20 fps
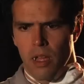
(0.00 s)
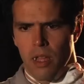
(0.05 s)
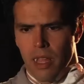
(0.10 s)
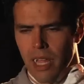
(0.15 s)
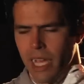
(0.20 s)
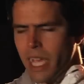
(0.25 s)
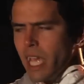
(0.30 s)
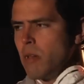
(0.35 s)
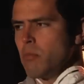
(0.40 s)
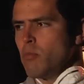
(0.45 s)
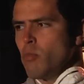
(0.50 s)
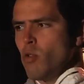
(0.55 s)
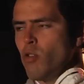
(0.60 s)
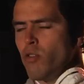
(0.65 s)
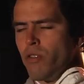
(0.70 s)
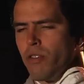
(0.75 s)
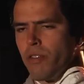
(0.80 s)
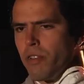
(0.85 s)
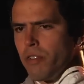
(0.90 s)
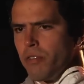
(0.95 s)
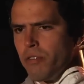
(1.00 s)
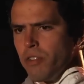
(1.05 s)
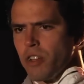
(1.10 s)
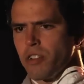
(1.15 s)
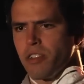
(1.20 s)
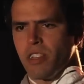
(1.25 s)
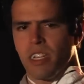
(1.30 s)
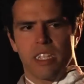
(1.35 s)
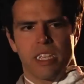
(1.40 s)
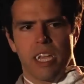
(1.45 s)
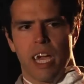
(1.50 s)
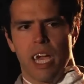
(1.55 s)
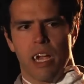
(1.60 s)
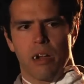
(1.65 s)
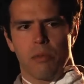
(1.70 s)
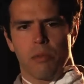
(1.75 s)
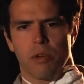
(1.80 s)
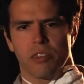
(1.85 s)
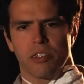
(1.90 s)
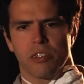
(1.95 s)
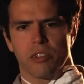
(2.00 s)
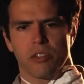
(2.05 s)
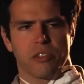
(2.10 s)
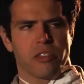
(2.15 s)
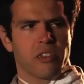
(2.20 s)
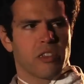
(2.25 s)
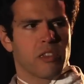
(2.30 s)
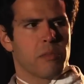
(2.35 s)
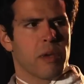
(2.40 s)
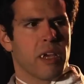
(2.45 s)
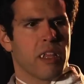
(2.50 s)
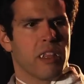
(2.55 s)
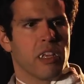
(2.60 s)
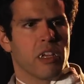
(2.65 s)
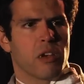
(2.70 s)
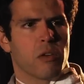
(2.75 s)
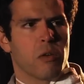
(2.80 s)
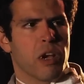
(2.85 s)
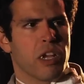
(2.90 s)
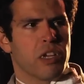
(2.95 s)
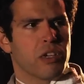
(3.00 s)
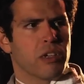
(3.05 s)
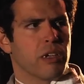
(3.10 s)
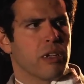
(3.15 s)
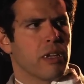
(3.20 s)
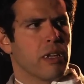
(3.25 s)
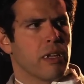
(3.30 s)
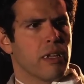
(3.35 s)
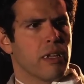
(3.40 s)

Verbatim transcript: They can't move if we flush the entire muscular system out of the equation.